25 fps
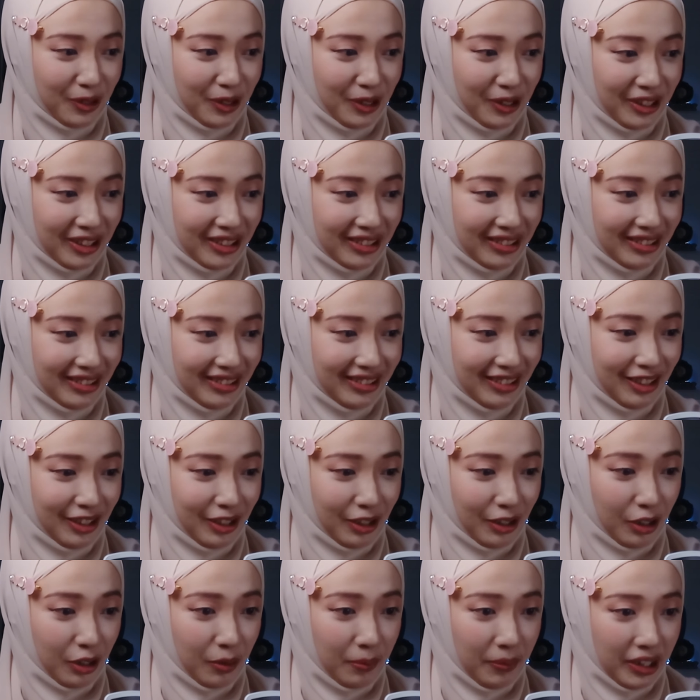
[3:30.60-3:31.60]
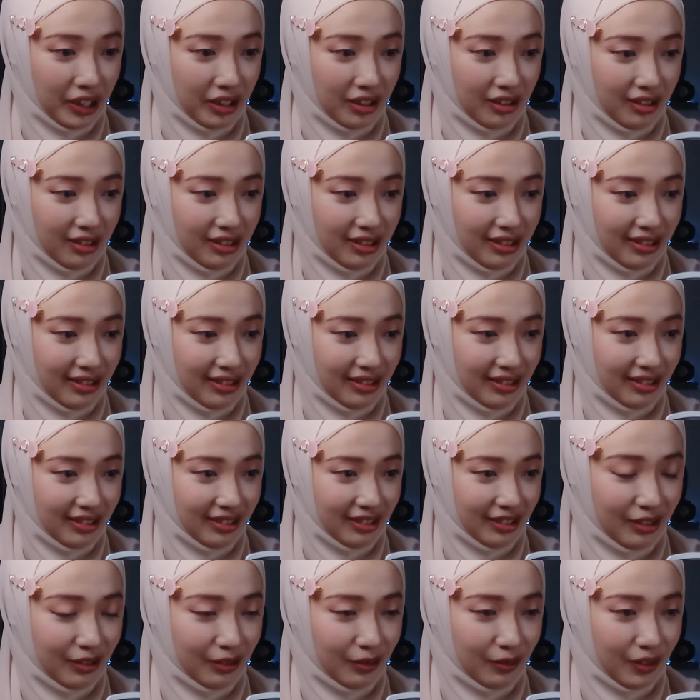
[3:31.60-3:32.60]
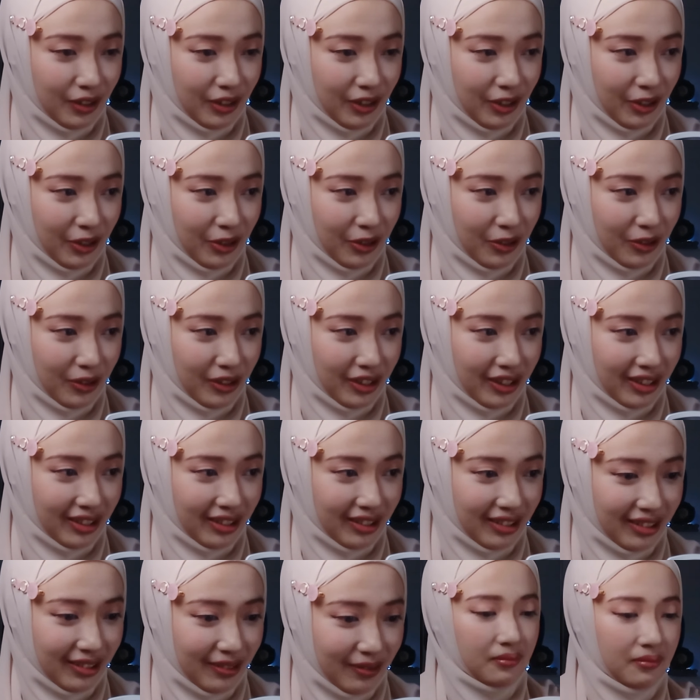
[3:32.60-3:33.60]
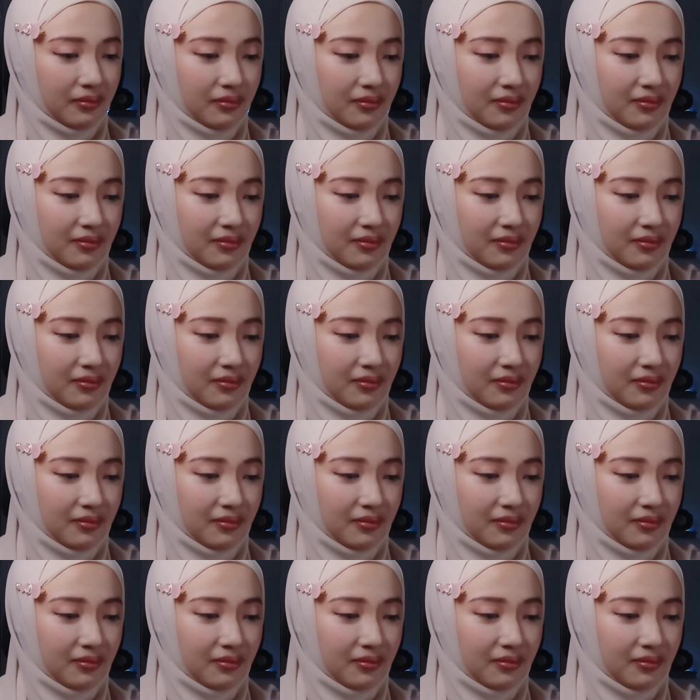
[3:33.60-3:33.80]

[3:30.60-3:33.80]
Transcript: Fern? Oh my god, what are you doing?